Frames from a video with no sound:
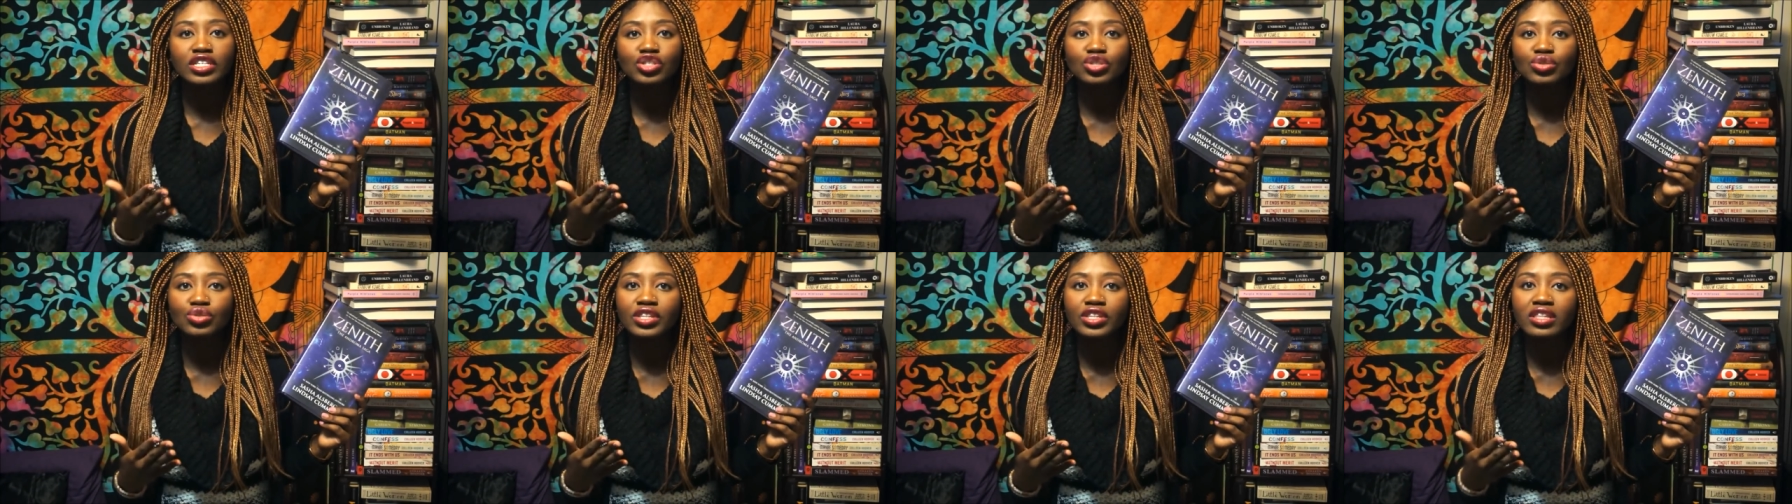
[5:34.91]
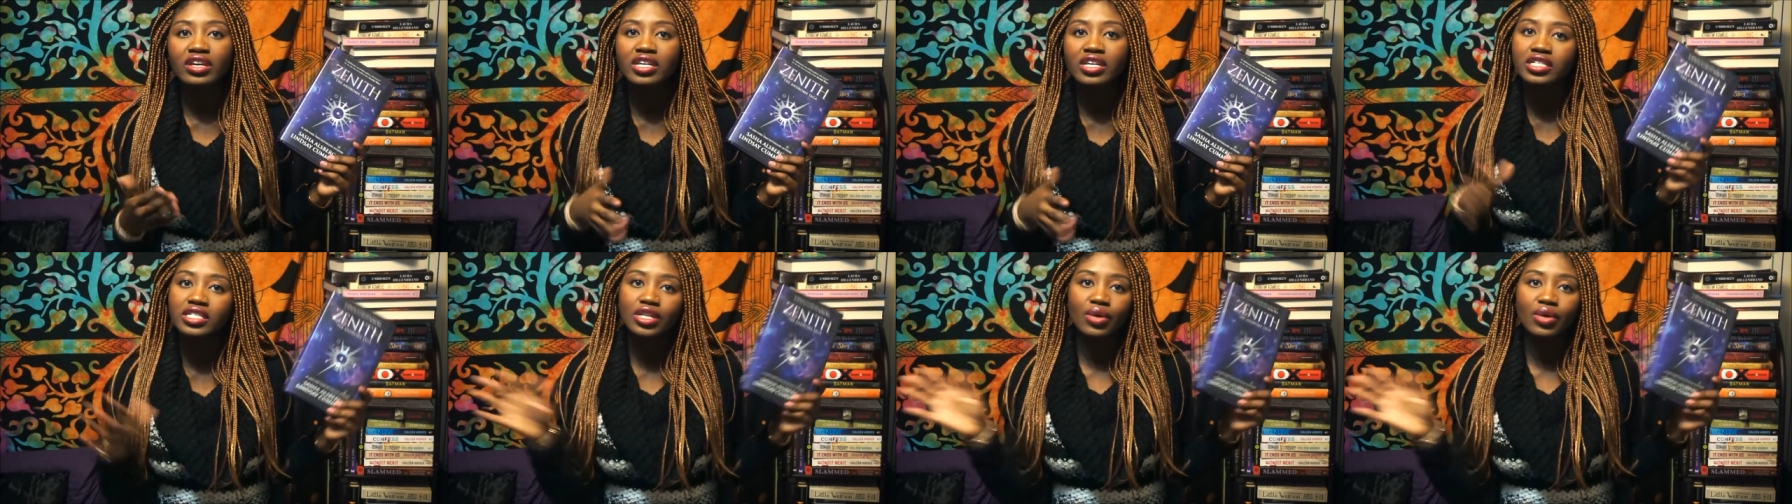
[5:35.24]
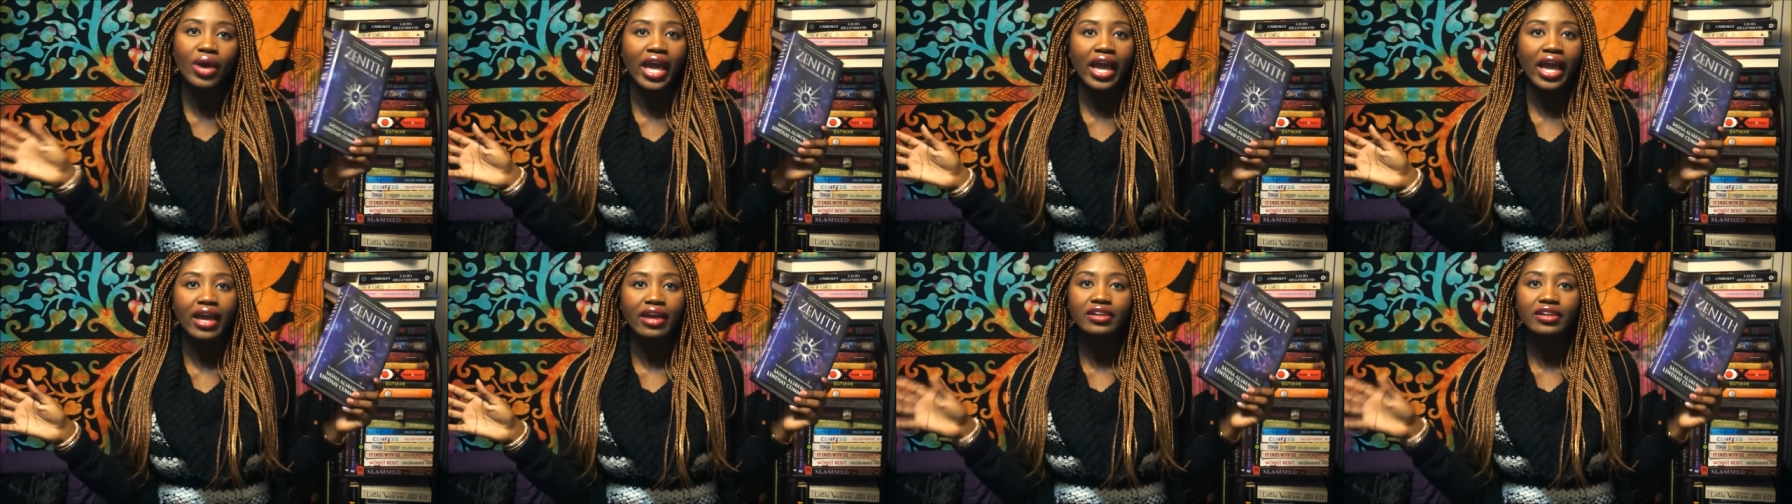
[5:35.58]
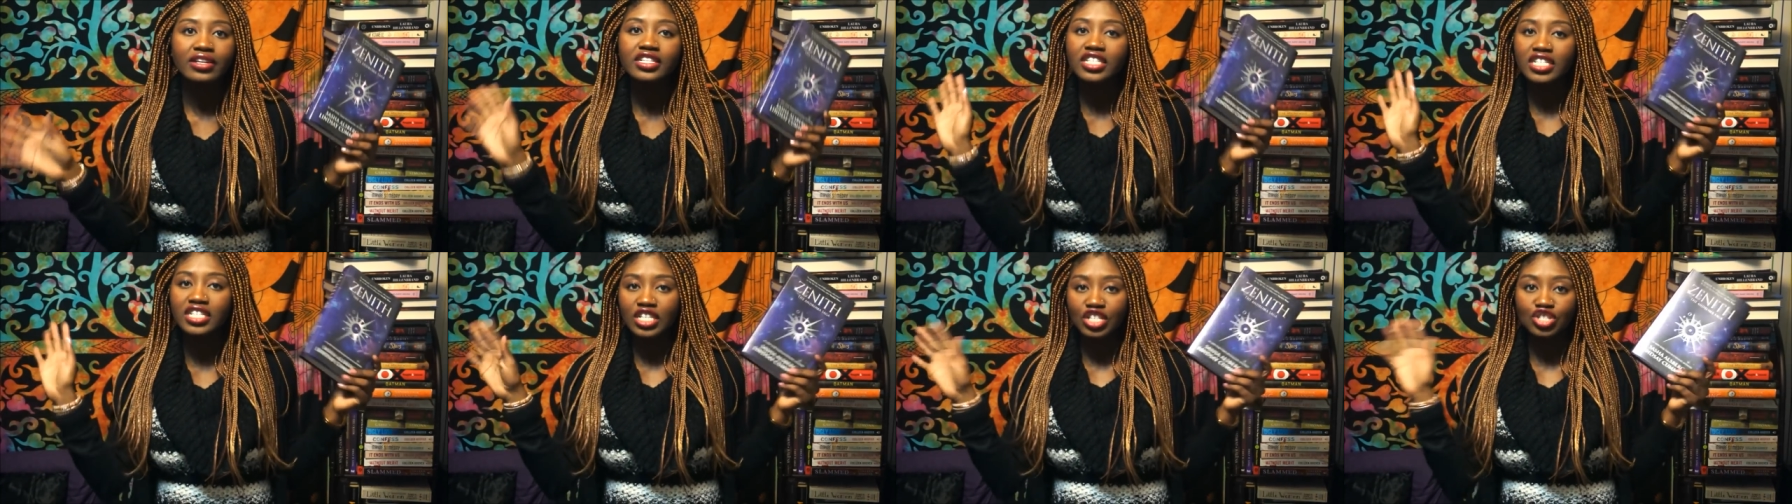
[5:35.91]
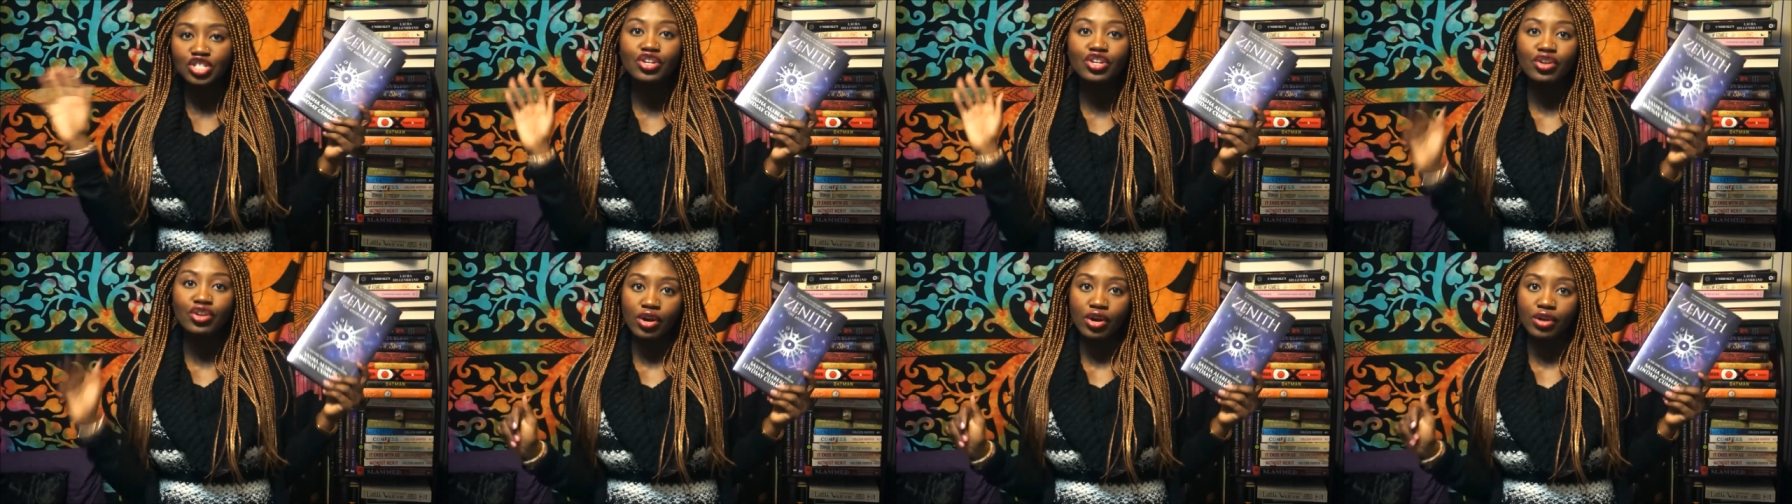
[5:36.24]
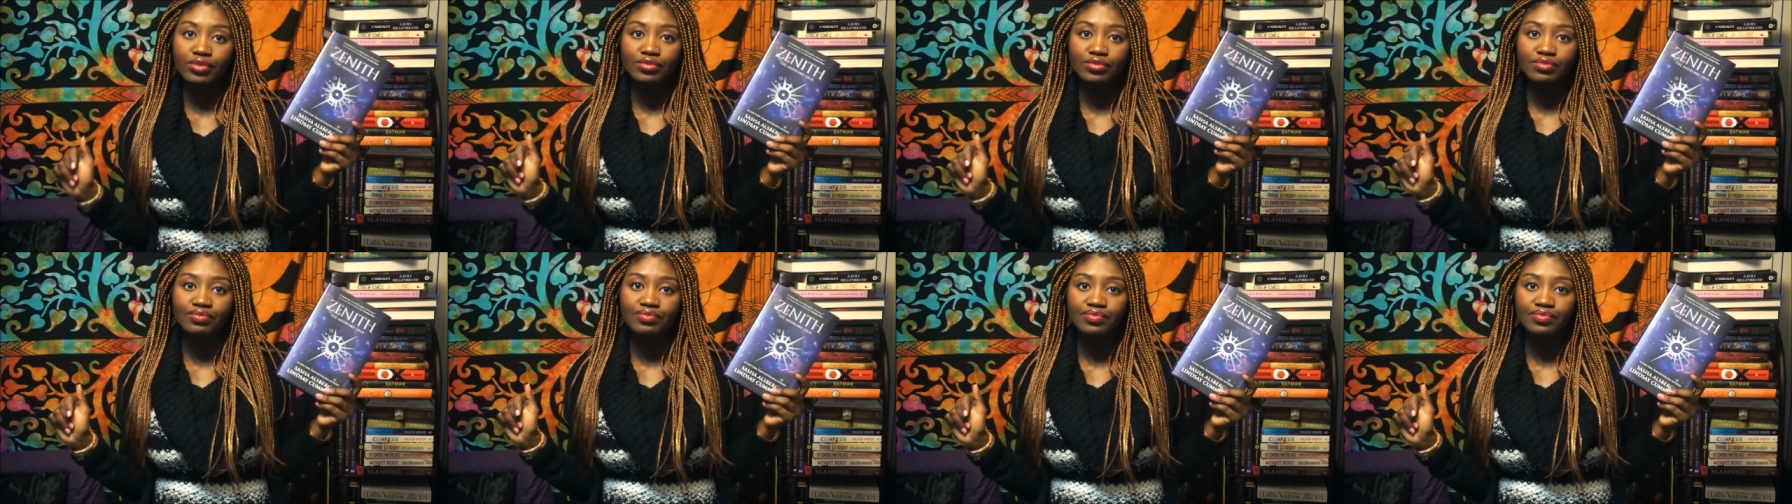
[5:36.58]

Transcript: enjoyed this, so hey, each their own.